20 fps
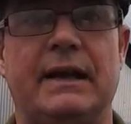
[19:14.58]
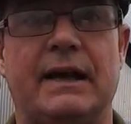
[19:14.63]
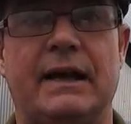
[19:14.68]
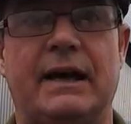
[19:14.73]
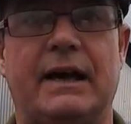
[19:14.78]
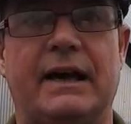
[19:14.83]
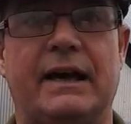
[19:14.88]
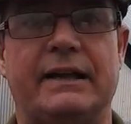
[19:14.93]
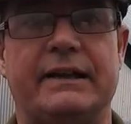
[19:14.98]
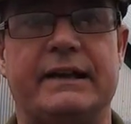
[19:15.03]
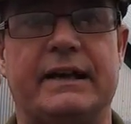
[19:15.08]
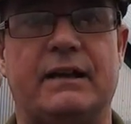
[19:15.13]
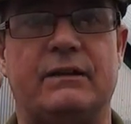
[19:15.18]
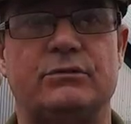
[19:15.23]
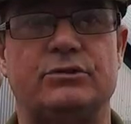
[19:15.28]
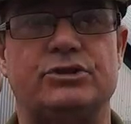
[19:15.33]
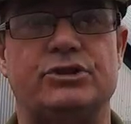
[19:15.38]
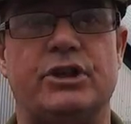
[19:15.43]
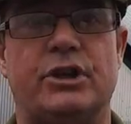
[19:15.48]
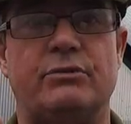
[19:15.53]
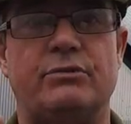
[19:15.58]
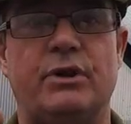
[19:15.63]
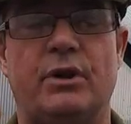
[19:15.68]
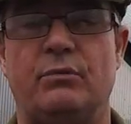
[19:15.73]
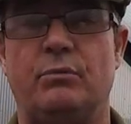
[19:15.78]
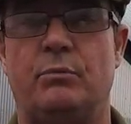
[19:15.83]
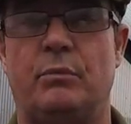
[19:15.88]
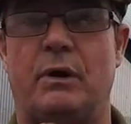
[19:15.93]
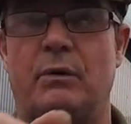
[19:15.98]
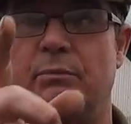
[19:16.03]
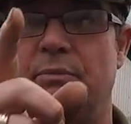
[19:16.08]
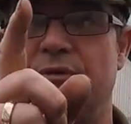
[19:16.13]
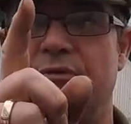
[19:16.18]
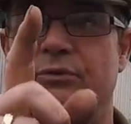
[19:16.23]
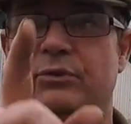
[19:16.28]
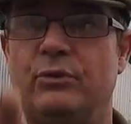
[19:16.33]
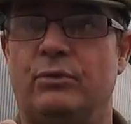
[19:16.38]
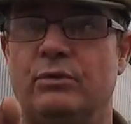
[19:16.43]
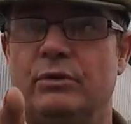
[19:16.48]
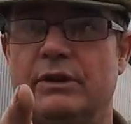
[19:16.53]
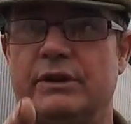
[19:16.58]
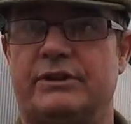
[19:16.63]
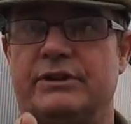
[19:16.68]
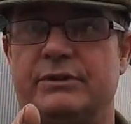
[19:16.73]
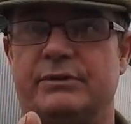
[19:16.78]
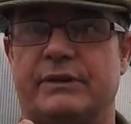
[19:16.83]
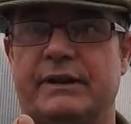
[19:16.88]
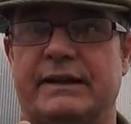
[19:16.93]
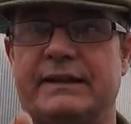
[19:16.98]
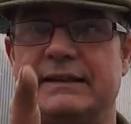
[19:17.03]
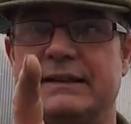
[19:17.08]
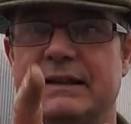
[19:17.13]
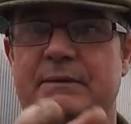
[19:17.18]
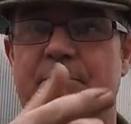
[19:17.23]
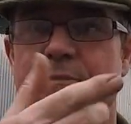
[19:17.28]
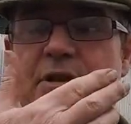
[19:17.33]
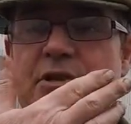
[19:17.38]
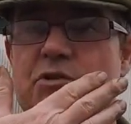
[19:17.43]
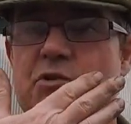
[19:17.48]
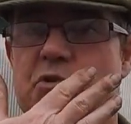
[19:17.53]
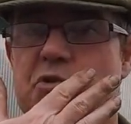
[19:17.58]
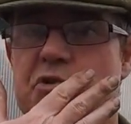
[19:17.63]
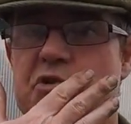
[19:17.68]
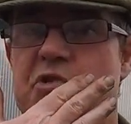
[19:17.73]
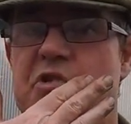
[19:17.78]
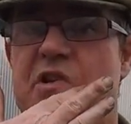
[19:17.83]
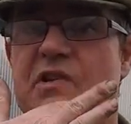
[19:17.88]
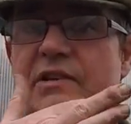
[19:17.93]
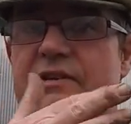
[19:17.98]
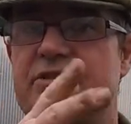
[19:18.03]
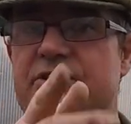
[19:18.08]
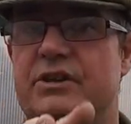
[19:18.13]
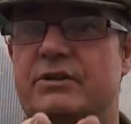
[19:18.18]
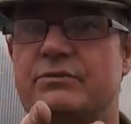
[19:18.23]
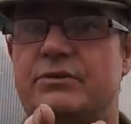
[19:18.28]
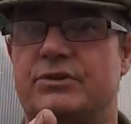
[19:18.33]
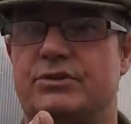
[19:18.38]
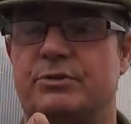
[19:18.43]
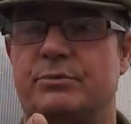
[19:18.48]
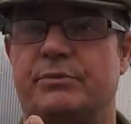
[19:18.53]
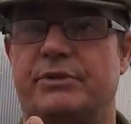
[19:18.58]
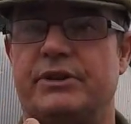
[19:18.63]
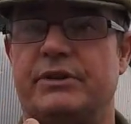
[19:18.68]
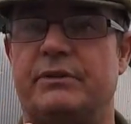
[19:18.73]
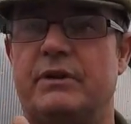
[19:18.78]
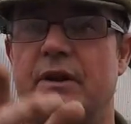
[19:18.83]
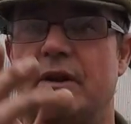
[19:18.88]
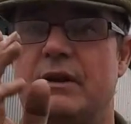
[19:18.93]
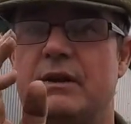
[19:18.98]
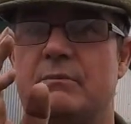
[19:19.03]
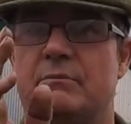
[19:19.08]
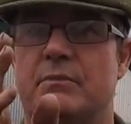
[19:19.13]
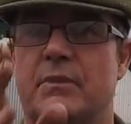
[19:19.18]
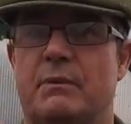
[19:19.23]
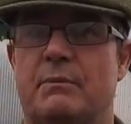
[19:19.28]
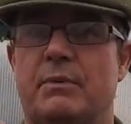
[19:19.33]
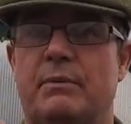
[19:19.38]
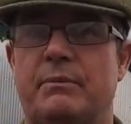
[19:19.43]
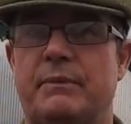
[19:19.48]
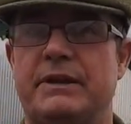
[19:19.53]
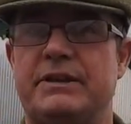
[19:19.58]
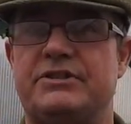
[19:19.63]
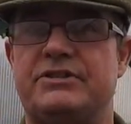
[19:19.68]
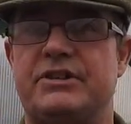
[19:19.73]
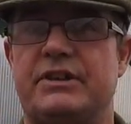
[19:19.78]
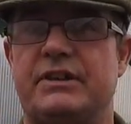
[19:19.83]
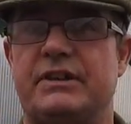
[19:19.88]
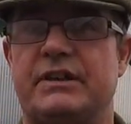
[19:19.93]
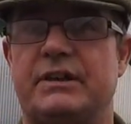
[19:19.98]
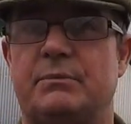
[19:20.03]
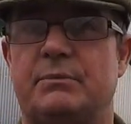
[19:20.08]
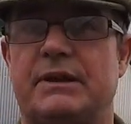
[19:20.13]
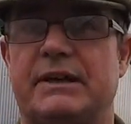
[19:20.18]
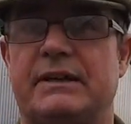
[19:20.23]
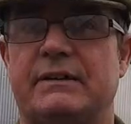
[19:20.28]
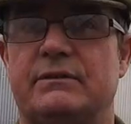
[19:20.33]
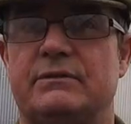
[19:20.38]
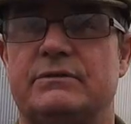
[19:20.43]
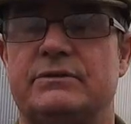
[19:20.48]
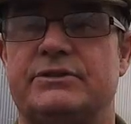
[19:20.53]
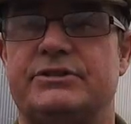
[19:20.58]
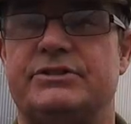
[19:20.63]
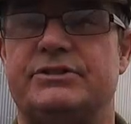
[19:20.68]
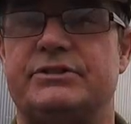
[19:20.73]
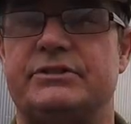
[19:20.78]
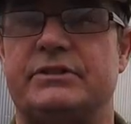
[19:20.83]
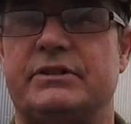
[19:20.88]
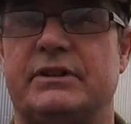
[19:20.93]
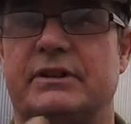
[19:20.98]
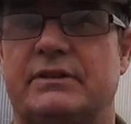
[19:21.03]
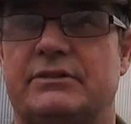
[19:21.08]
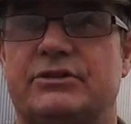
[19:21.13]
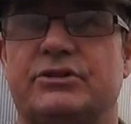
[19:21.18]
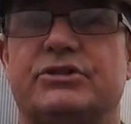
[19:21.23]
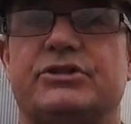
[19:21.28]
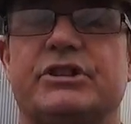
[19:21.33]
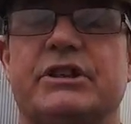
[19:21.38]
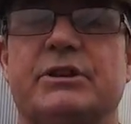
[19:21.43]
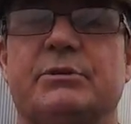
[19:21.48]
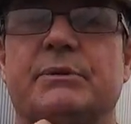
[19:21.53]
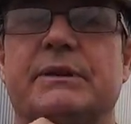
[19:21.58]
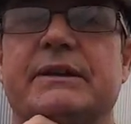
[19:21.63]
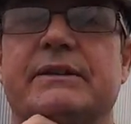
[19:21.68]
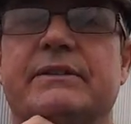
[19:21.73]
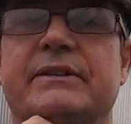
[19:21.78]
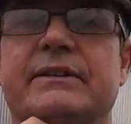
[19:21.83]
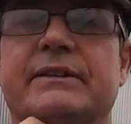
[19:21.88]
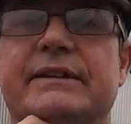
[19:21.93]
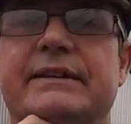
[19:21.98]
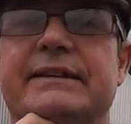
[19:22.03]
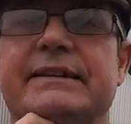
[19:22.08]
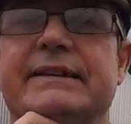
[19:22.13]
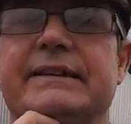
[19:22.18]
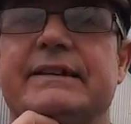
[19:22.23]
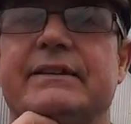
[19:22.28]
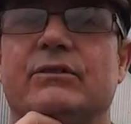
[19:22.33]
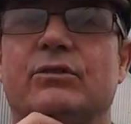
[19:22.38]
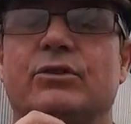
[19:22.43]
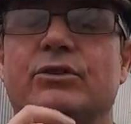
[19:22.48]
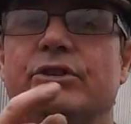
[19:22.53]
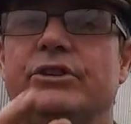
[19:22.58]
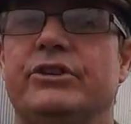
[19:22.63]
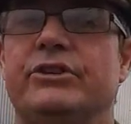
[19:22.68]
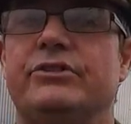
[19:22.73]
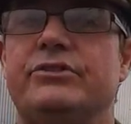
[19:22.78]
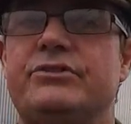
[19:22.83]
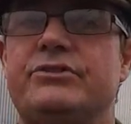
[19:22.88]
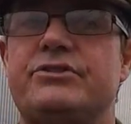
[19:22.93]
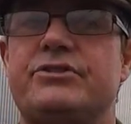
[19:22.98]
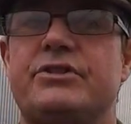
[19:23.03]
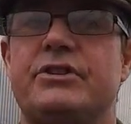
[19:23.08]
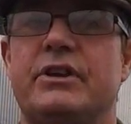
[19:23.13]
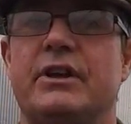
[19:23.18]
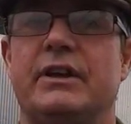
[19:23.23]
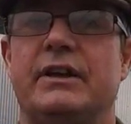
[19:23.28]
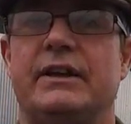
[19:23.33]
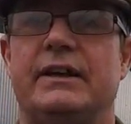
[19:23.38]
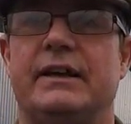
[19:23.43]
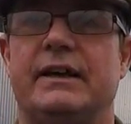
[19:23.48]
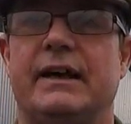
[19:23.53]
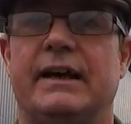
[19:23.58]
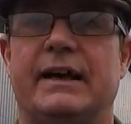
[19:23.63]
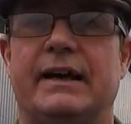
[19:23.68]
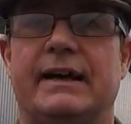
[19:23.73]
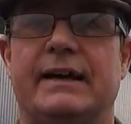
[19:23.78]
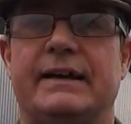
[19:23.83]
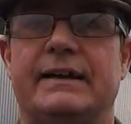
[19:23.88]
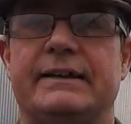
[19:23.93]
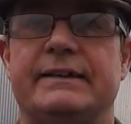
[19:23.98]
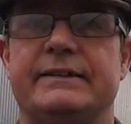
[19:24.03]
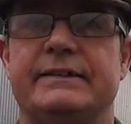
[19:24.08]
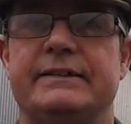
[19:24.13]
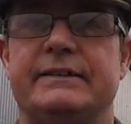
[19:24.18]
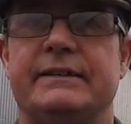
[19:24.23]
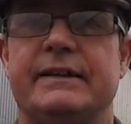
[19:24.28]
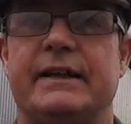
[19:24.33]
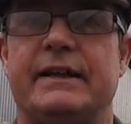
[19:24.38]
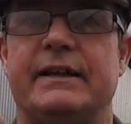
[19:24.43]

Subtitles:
and I'll show you, well, before I do that, let me just show you something. Remember me saying about, I just said about the onions and